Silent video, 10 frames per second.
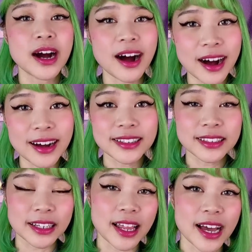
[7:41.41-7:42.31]

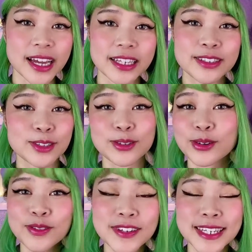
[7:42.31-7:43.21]
online, so you don't
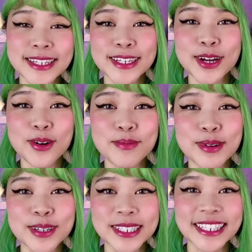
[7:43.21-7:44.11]
even need to go in
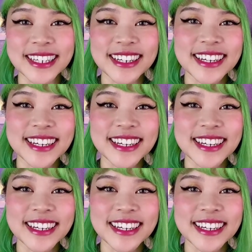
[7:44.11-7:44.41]
person,